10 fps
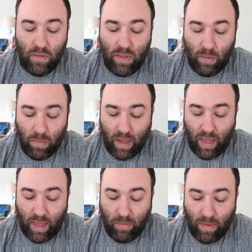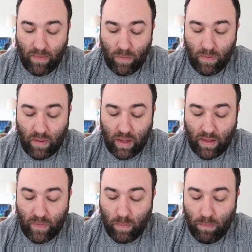Then Rei meets
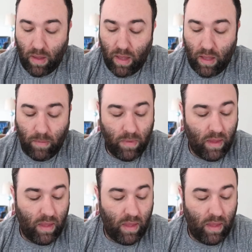Usagi's mom,